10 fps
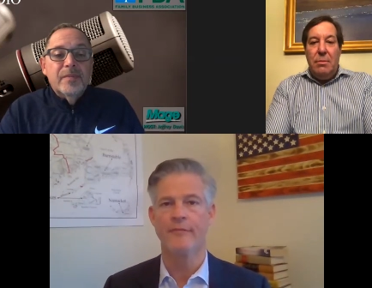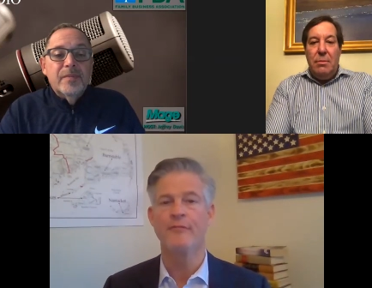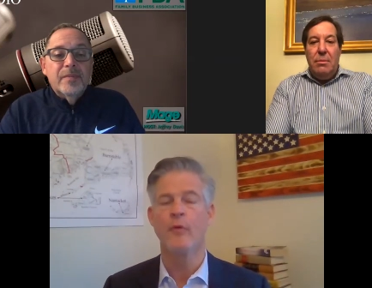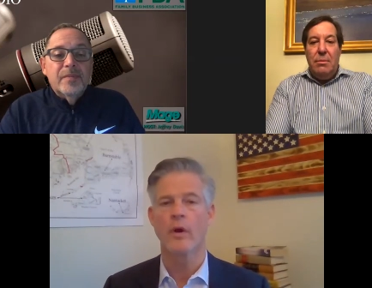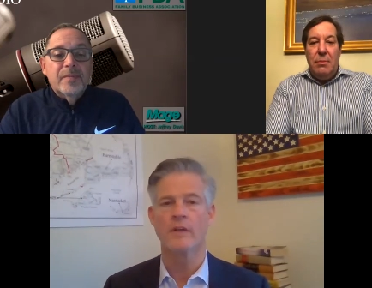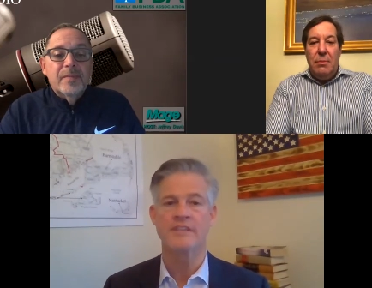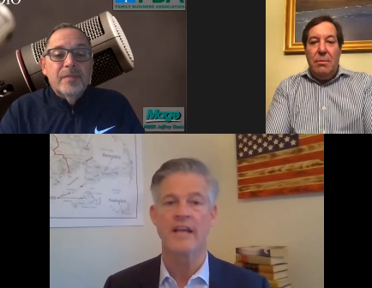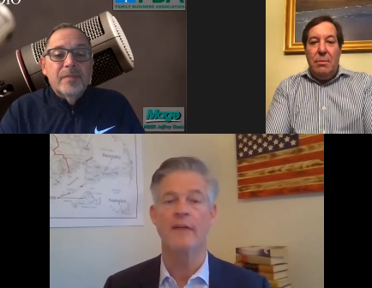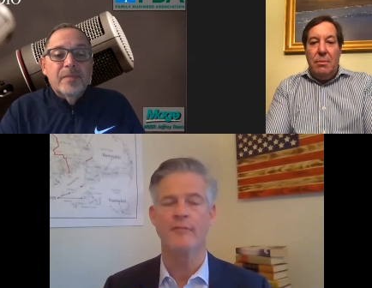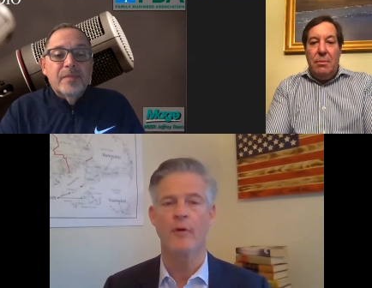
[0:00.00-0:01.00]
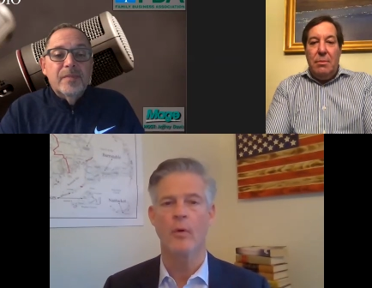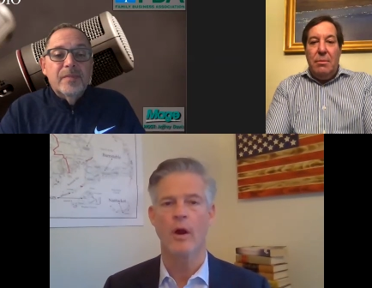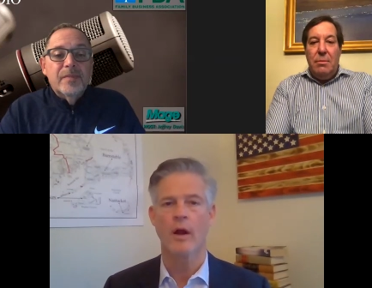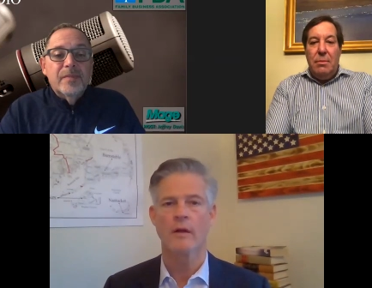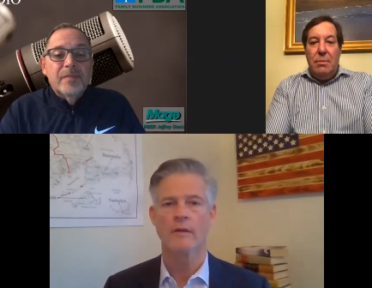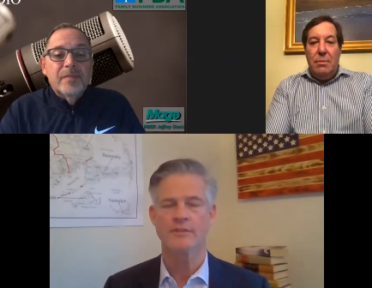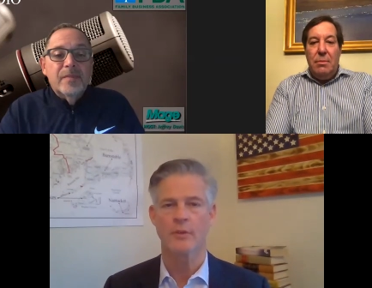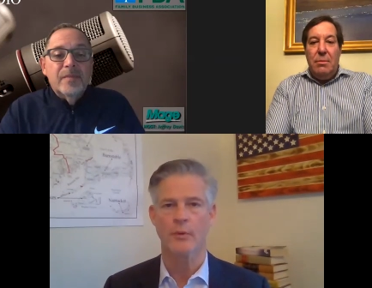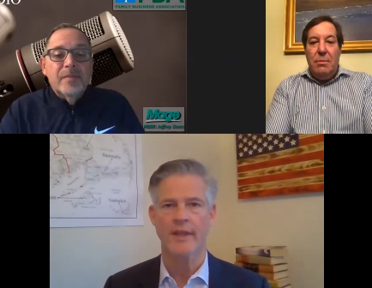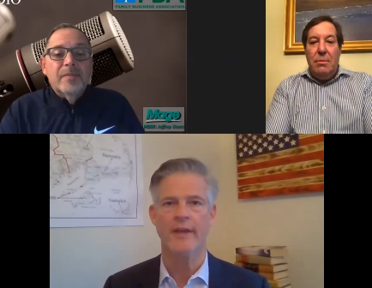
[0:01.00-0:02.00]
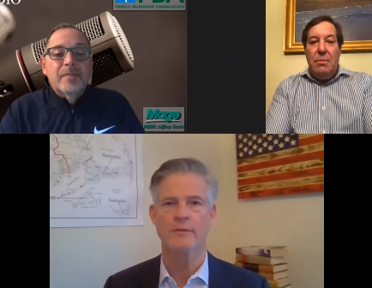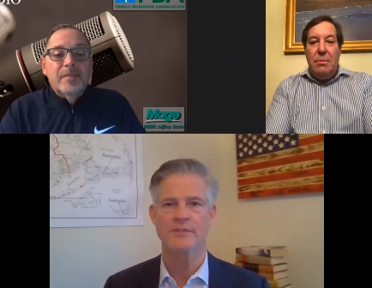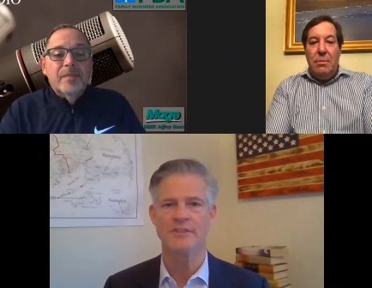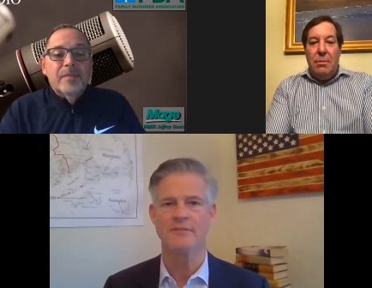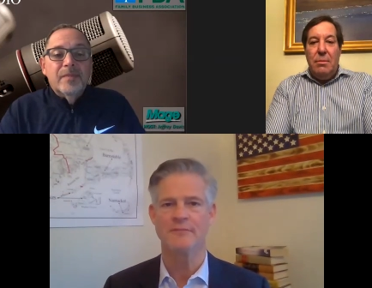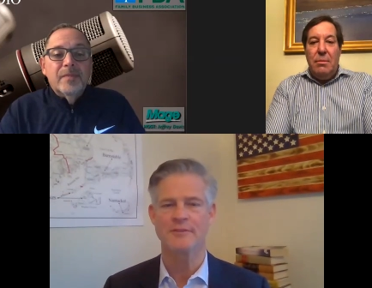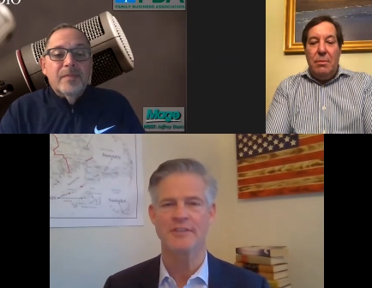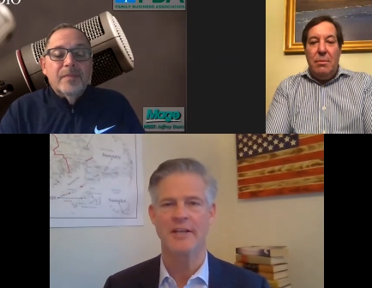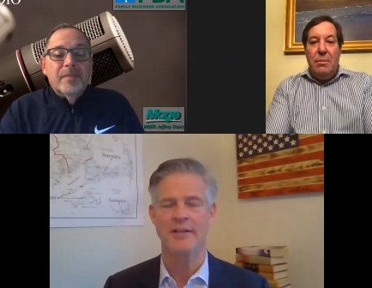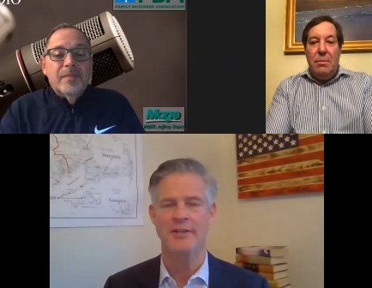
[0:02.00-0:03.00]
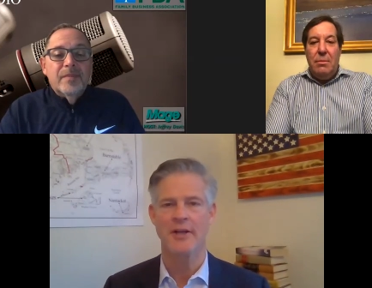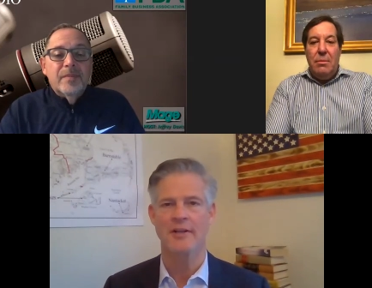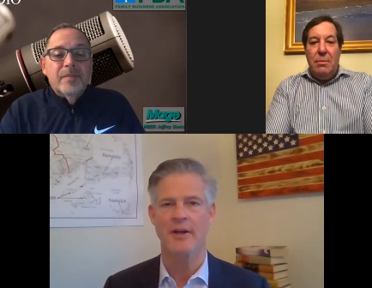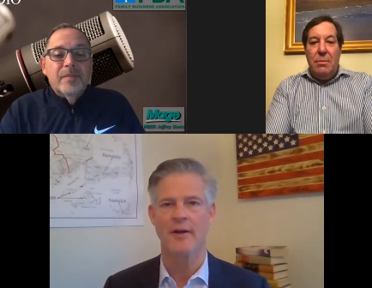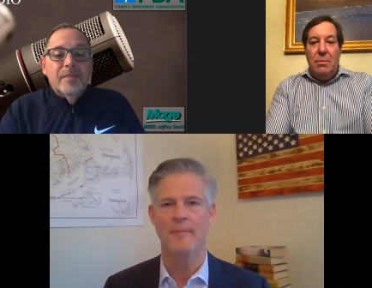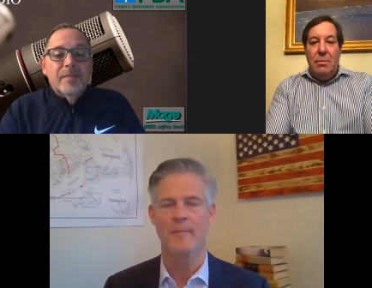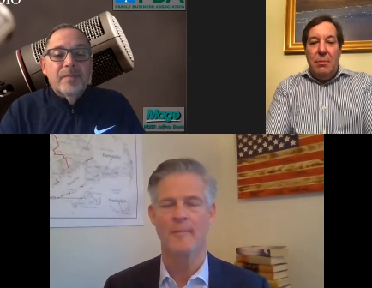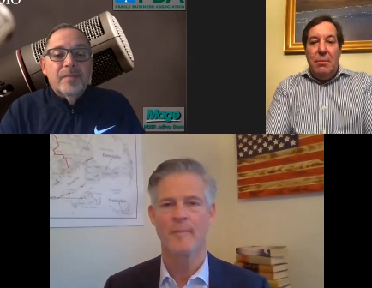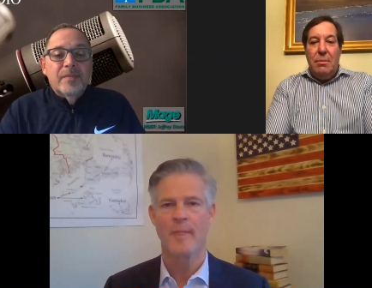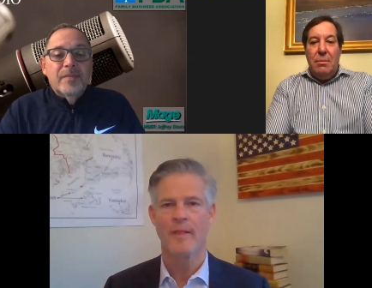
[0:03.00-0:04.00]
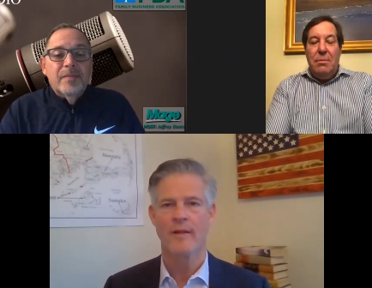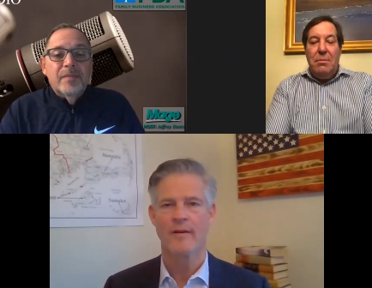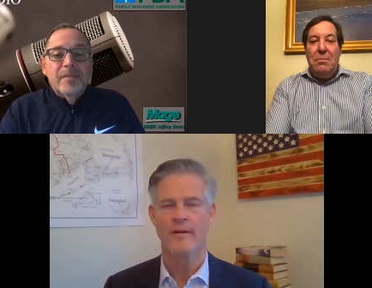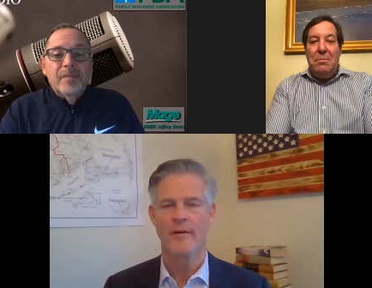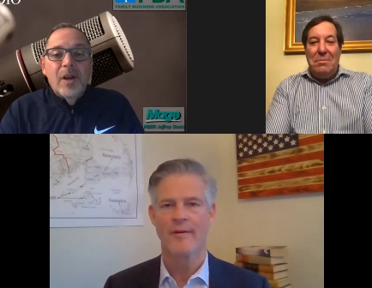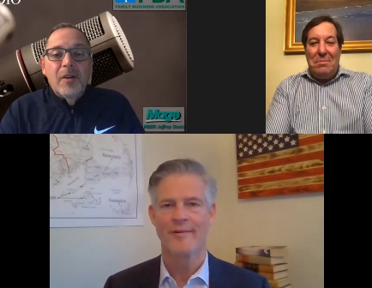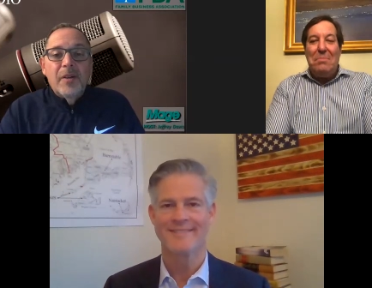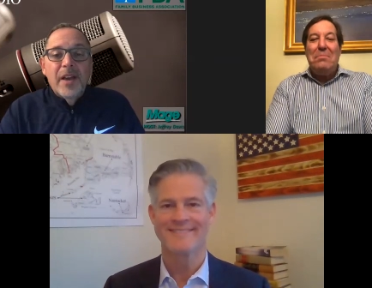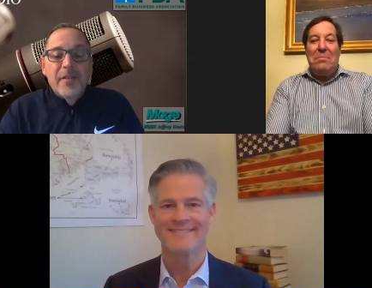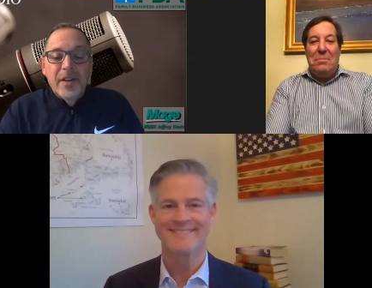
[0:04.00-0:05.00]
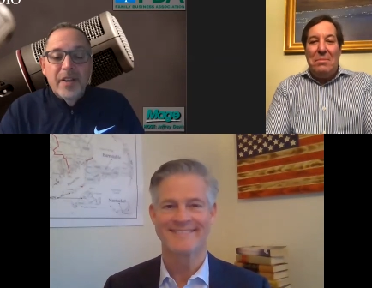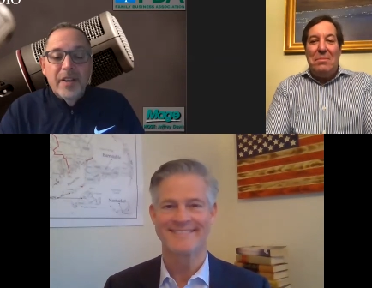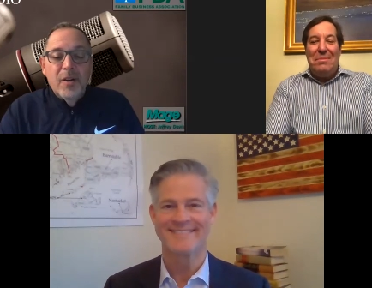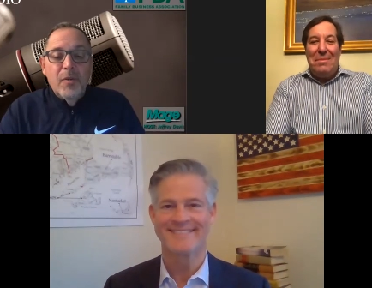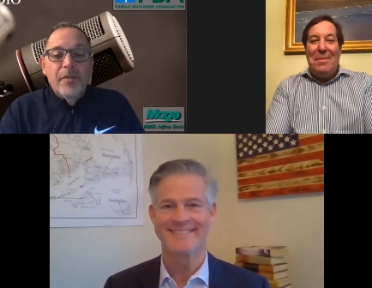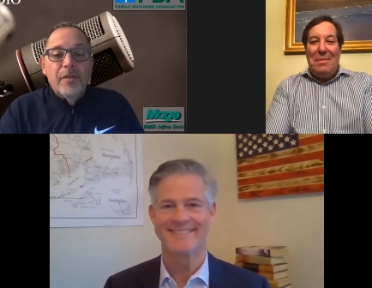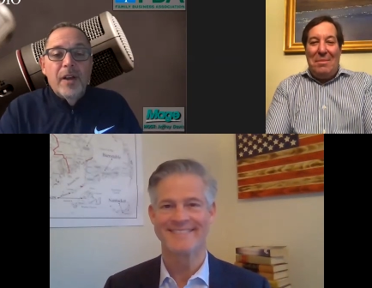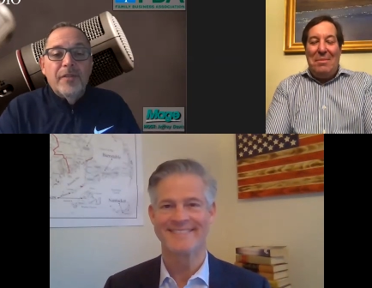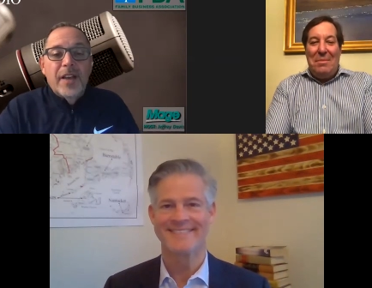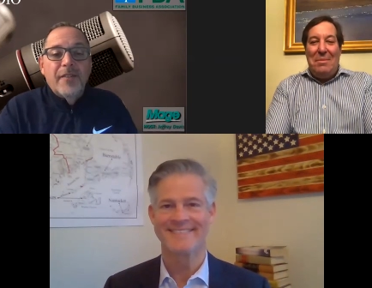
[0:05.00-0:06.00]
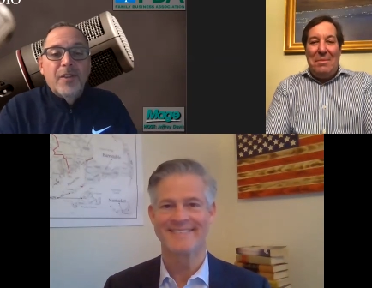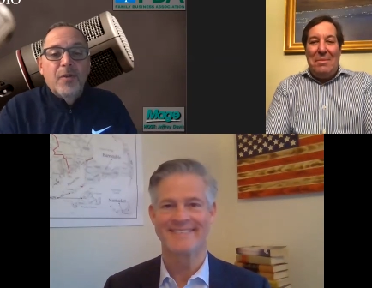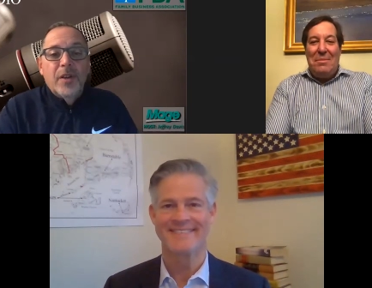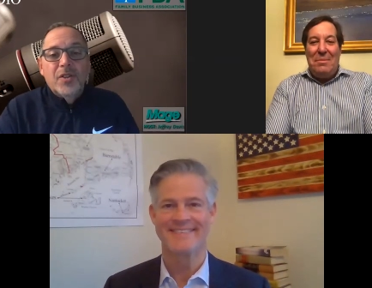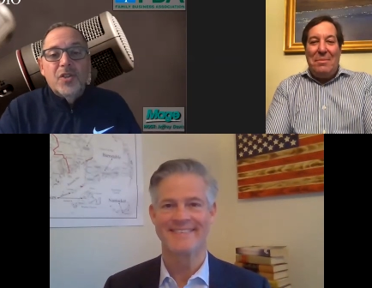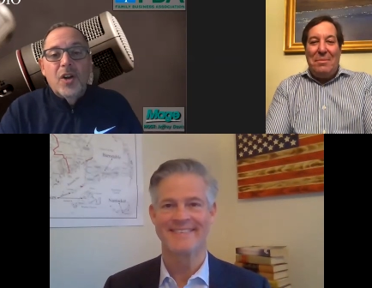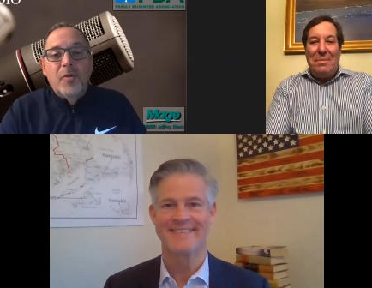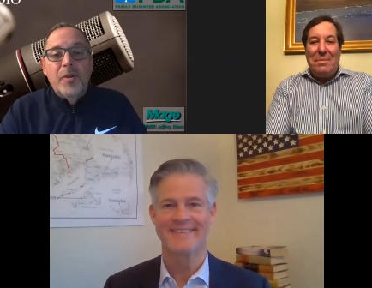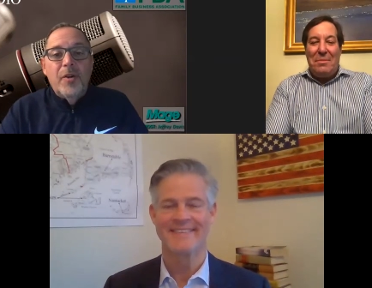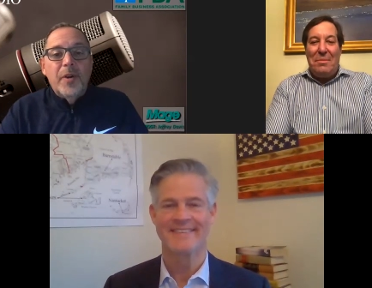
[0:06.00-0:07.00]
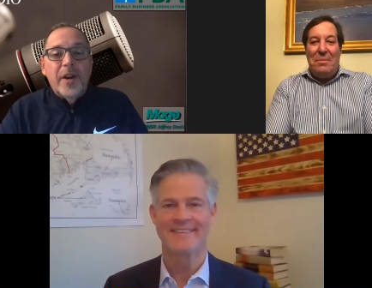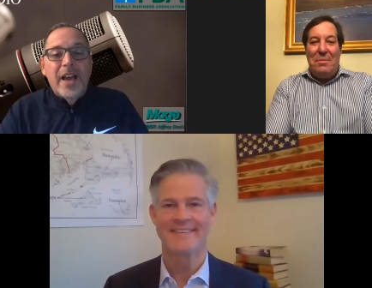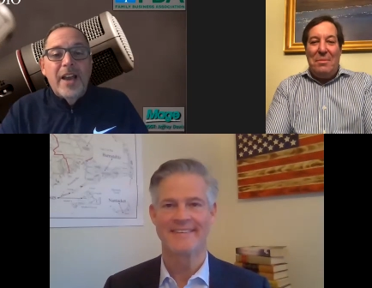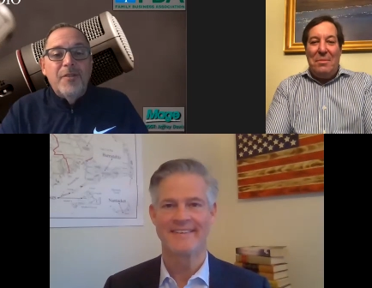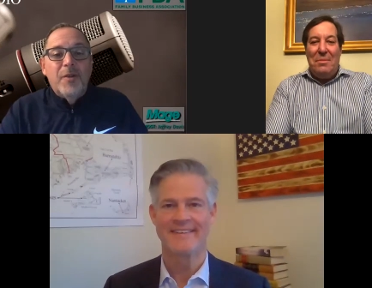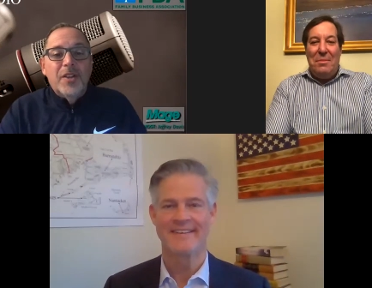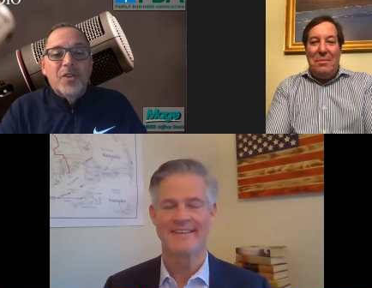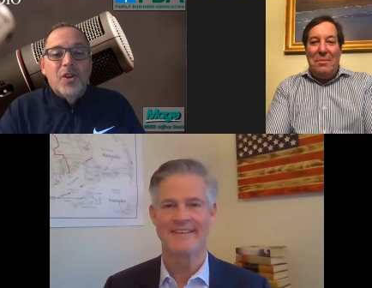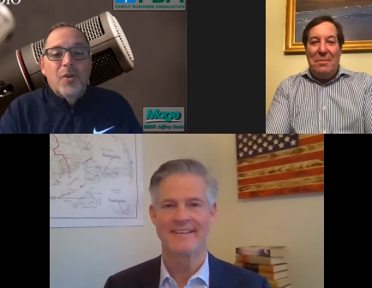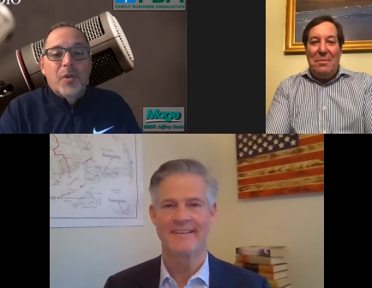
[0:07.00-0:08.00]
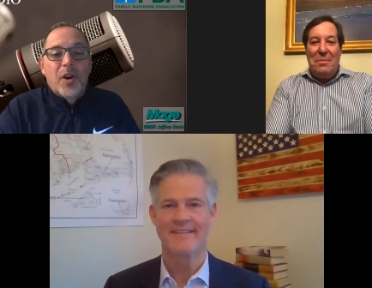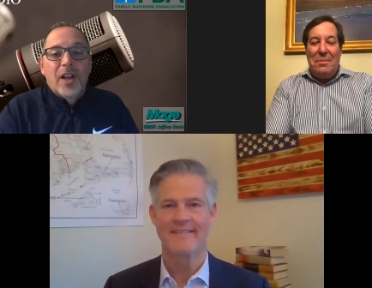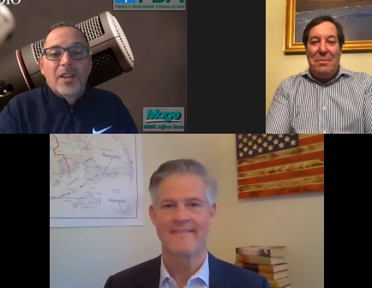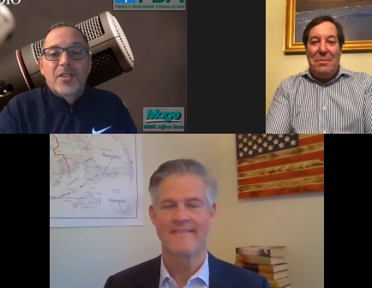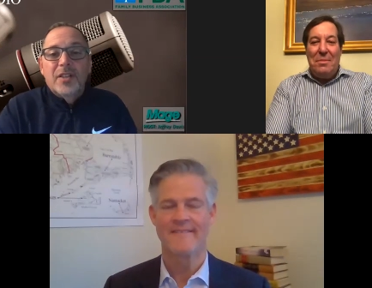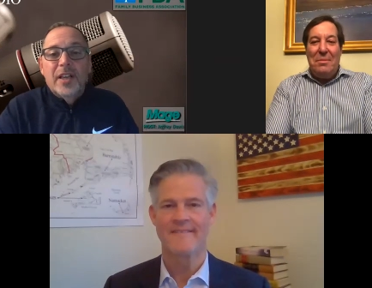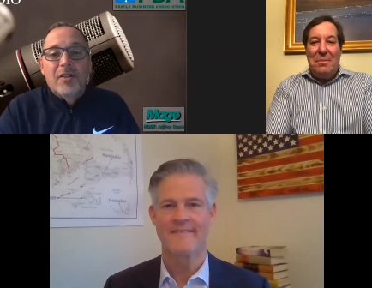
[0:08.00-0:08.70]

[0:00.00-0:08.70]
Speaker 1: the four is F O R. So K O C for senate dot com.
Speaker 2: Well, Kevin, you know, we've loved having you on the show. We know we're going to have you on the show regardless of the